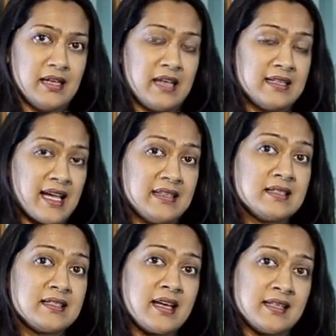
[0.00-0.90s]
And
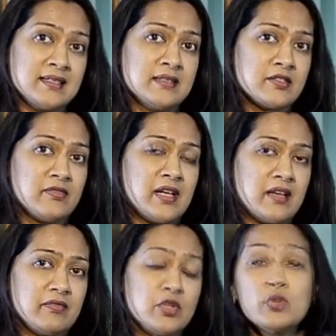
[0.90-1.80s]
that is the essence of
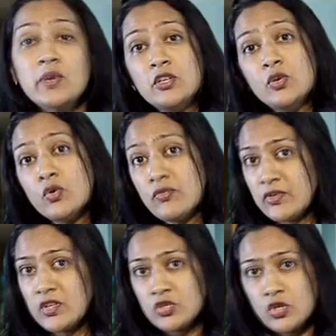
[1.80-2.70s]
life. You know, when you go
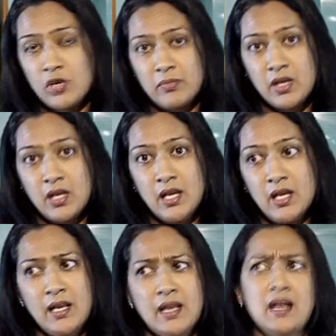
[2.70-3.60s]
for a job,
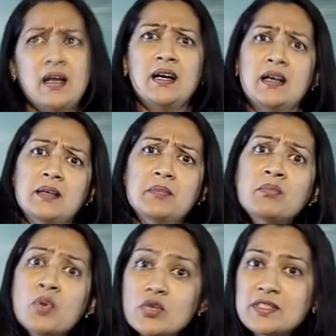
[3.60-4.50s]

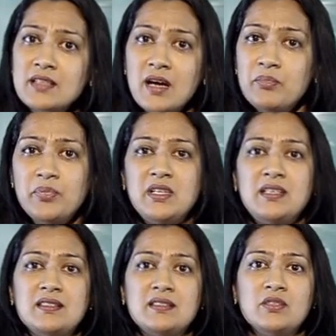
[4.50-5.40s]
most
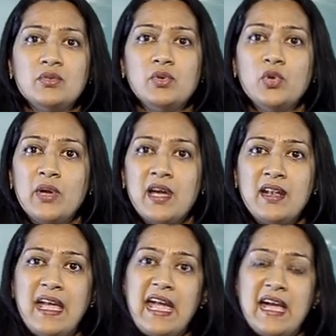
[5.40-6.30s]
companies, you know, look
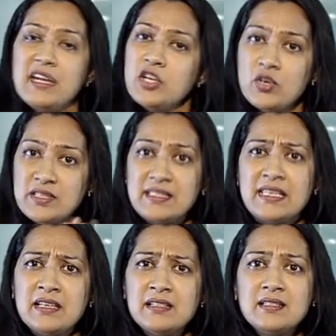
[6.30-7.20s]
at your
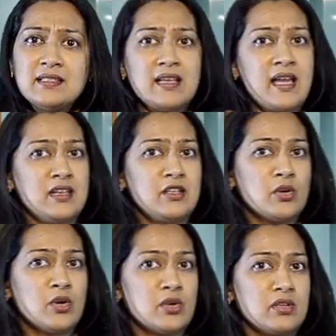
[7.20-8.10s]
skills and
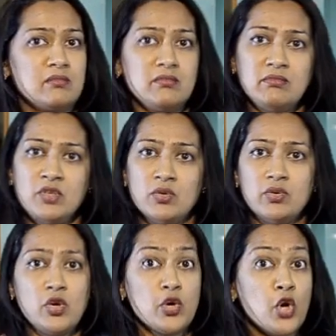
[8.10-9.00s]
your
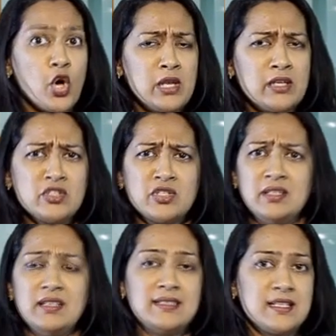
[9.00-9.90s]
knowledge,
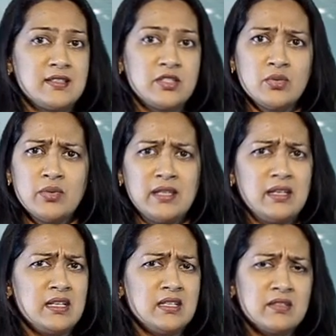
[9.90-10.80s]
and they test you
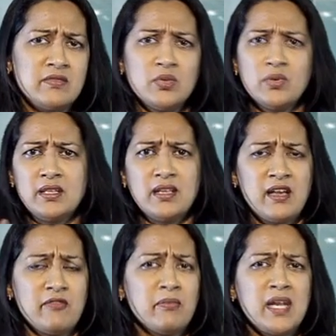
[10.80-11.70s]
and they interview and they
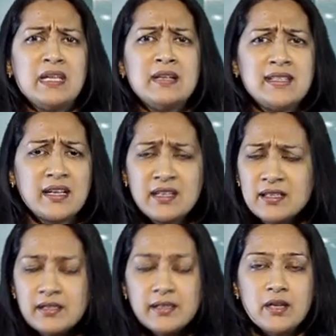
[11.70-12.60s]
have many
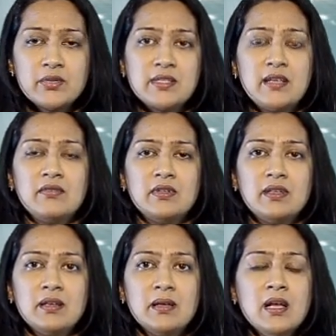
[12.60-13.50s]
technical rounds and
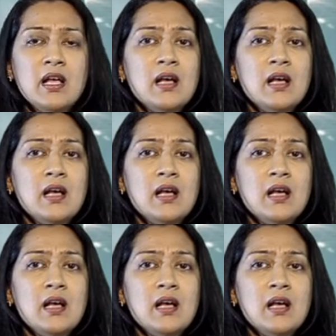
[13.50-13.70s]
everything.